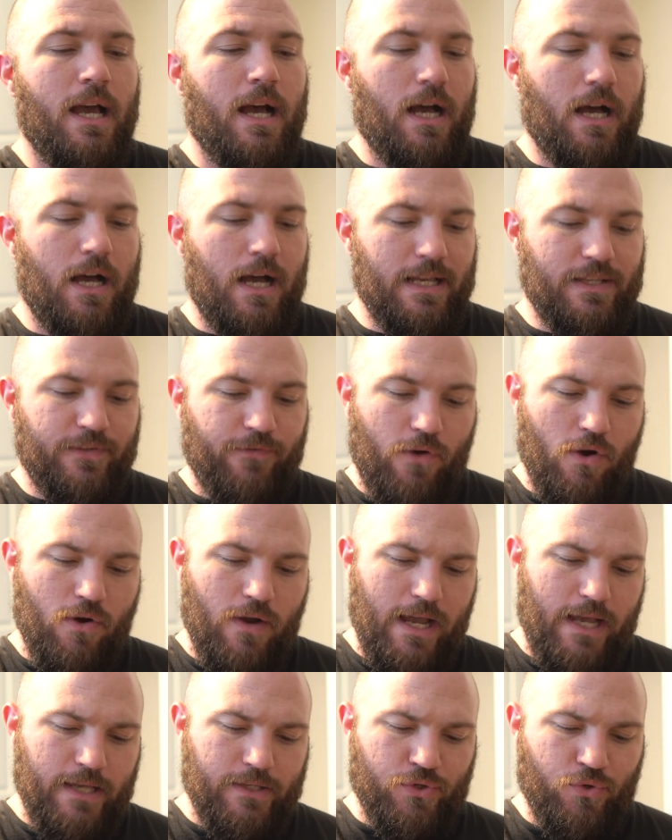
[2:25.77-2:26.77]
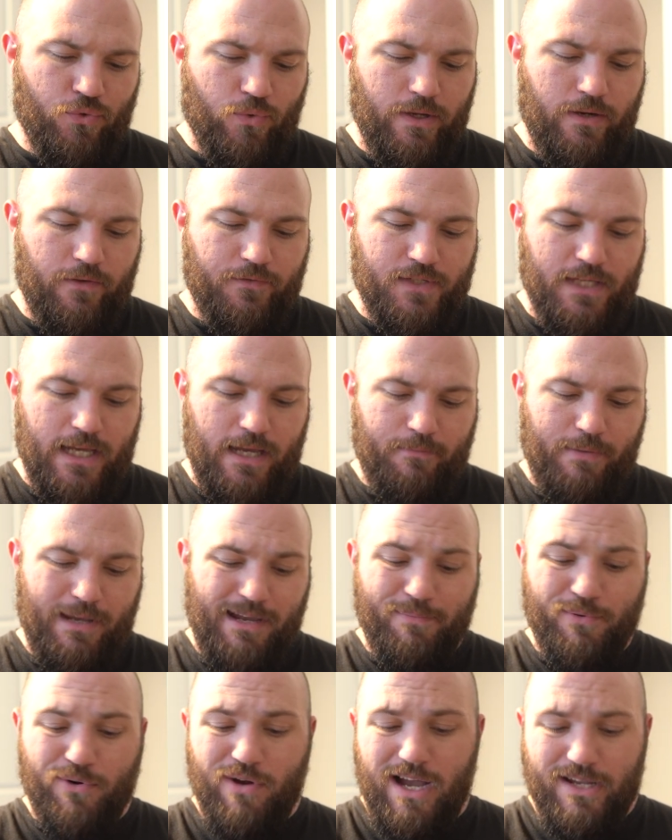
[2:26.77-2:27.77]
As far as grit of
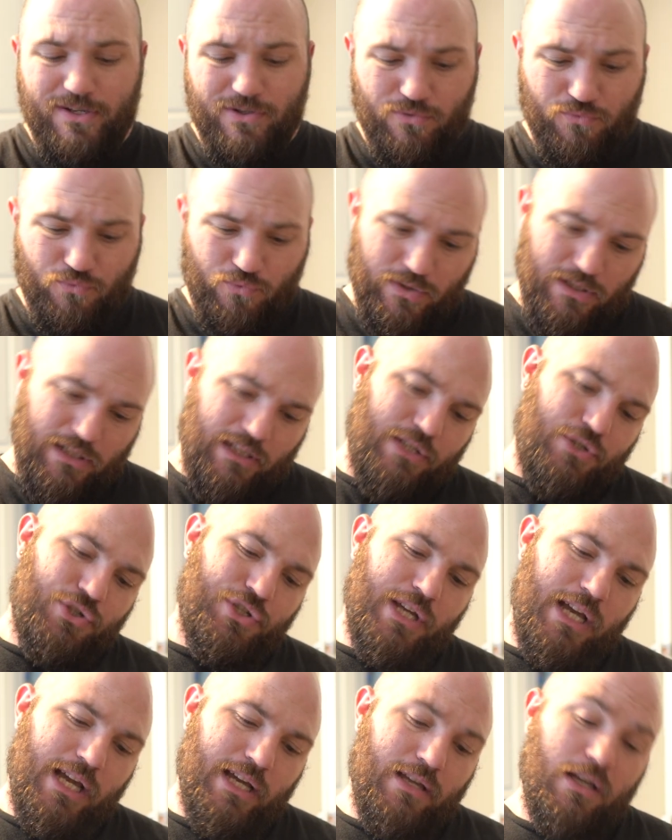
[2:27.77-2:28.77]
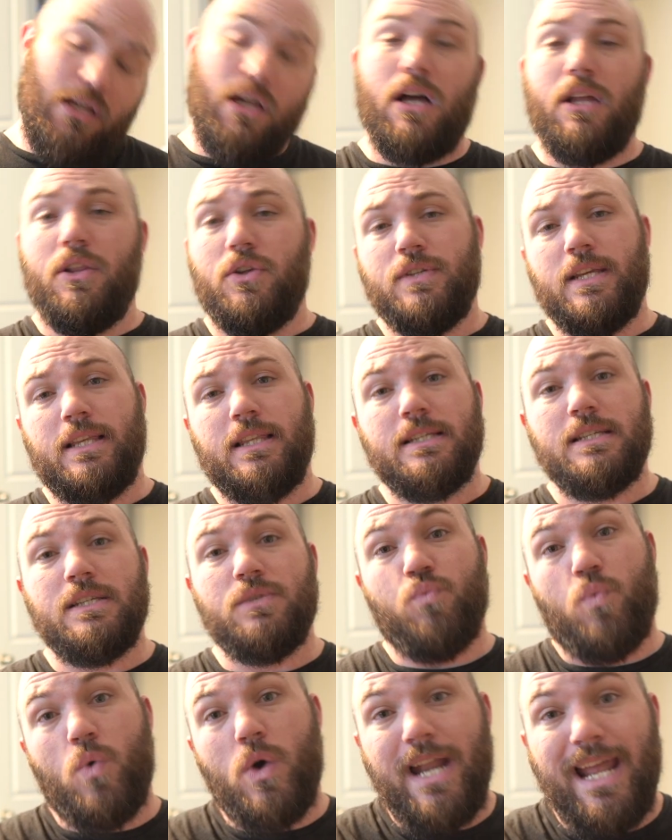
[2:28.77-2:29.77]
sandpaper, I don't really check. It looks like this is
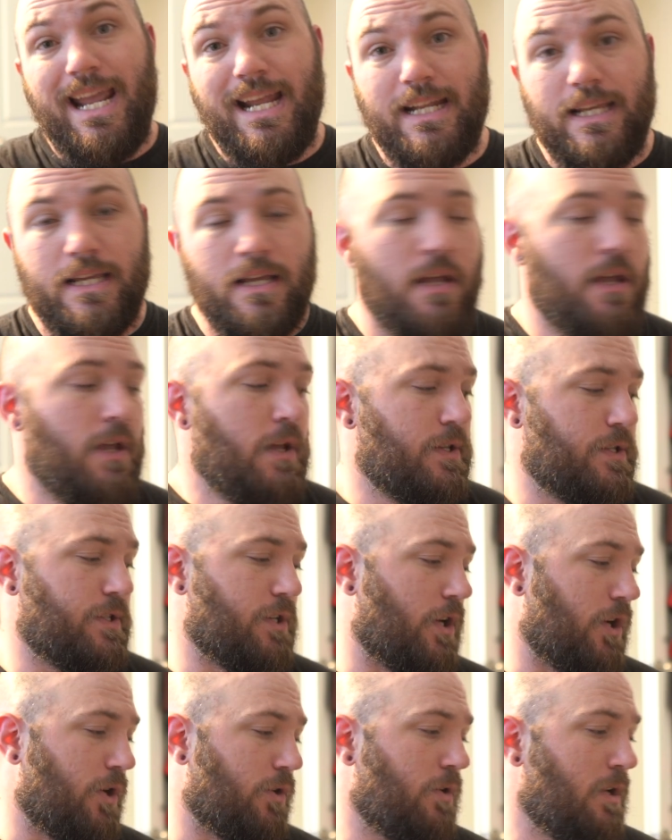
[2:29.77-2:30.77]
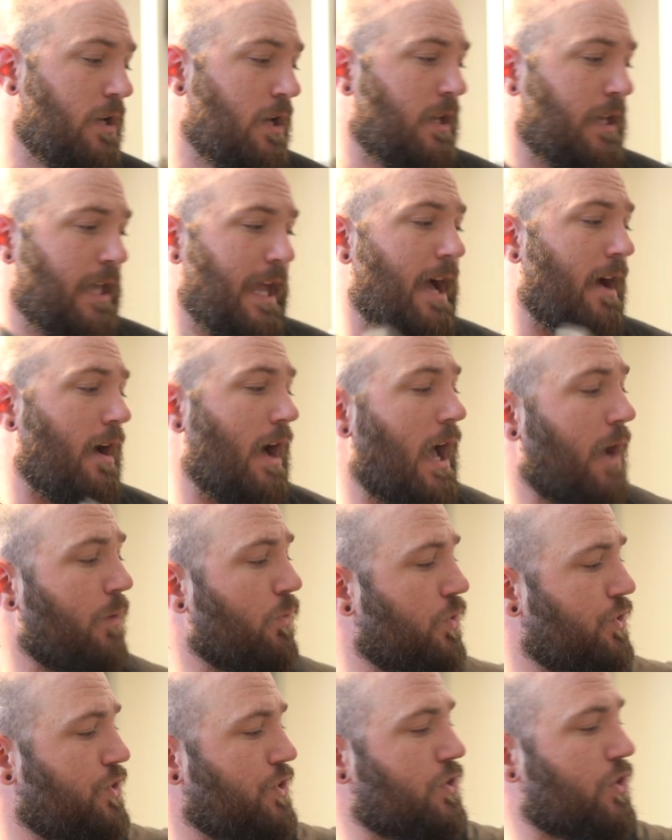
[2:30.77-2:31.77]
180. So yeah, I
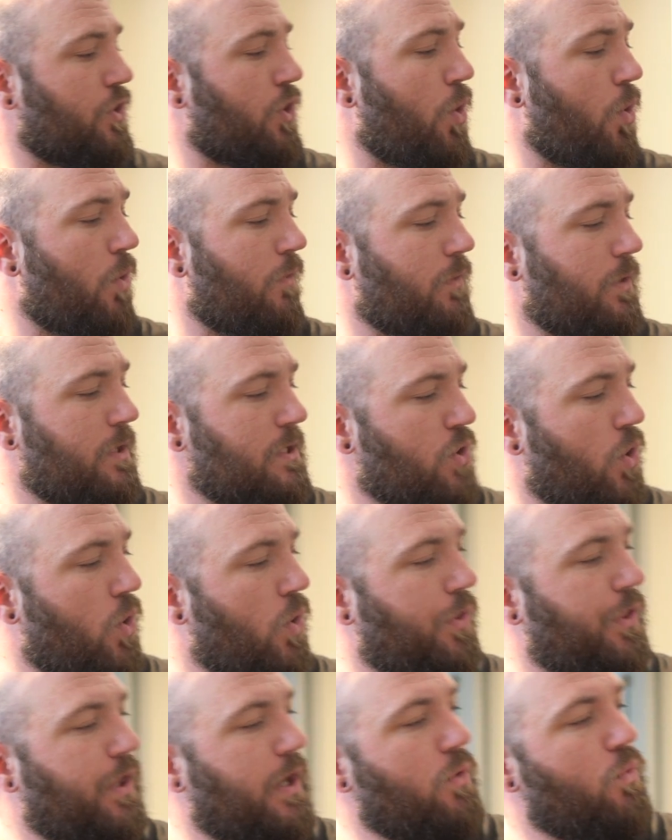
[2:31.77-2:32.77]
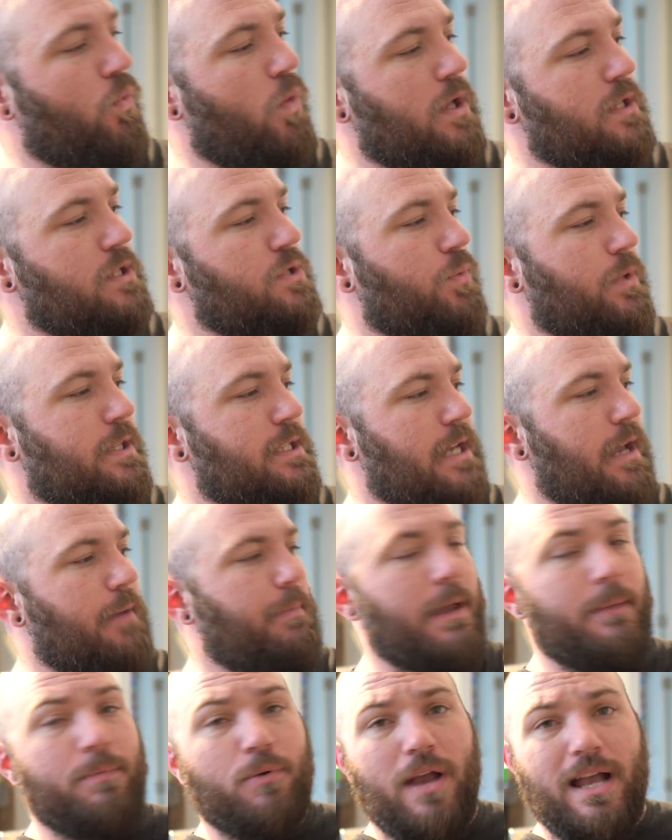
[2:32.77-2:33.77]
will just go over this whole thing once with
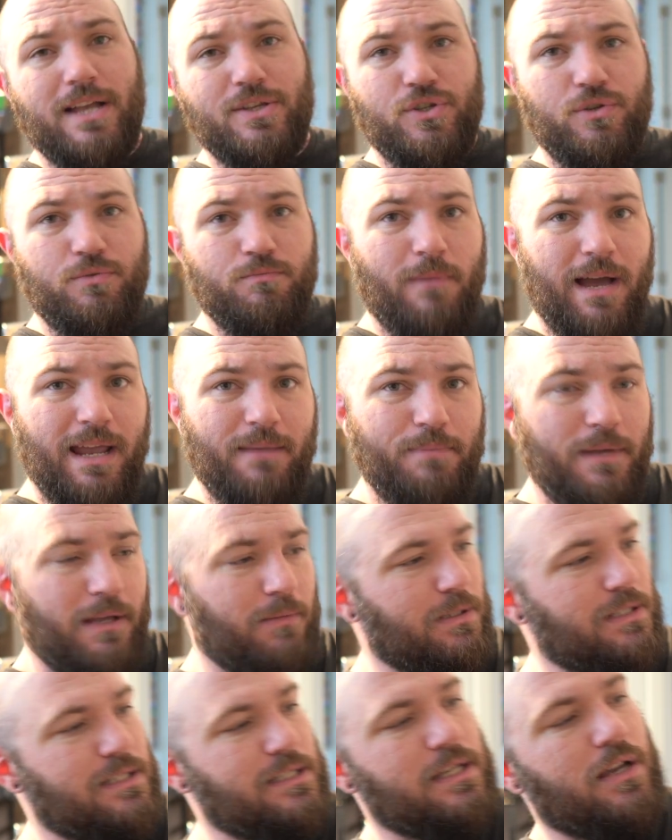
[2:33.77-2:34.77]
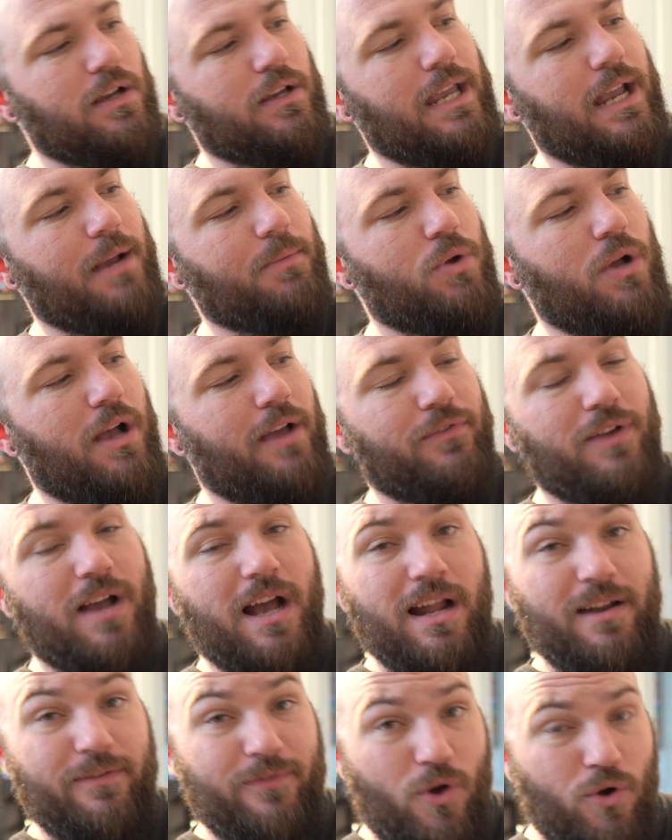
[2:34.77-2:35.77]
sandpaper. As you might be able to see on camera, I've
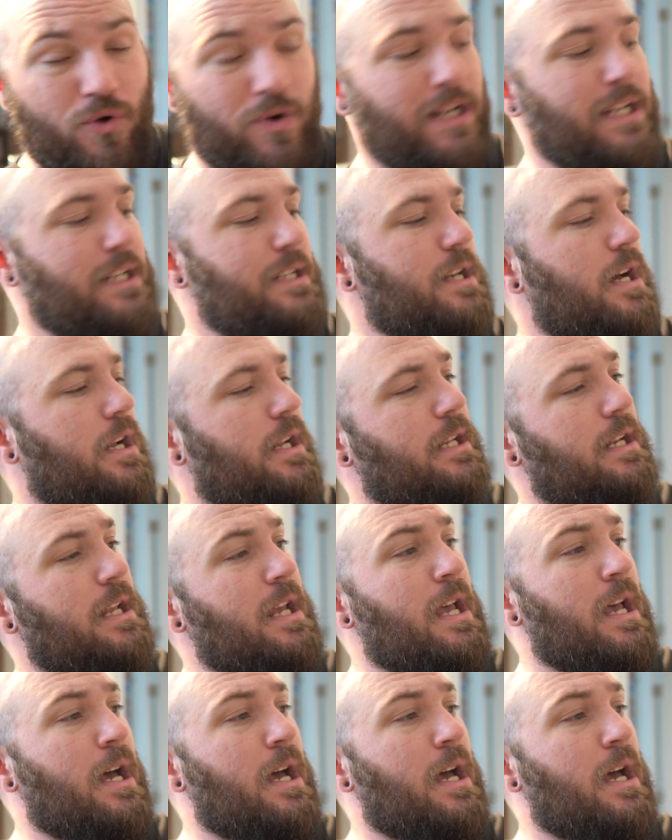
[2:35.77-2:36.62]
kind of already done it.